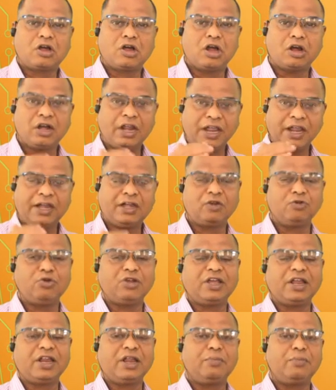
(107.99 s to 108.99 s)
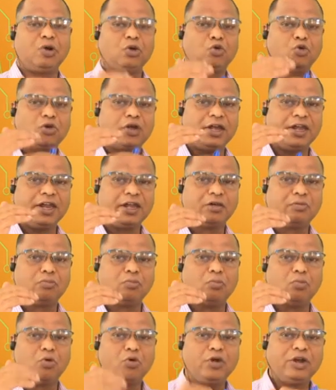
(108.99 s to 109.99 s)
connect
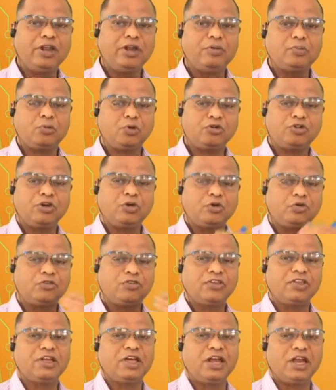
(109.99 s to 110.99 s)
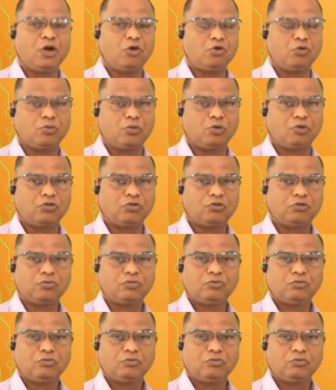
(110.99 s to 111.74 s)
more input into single outputs.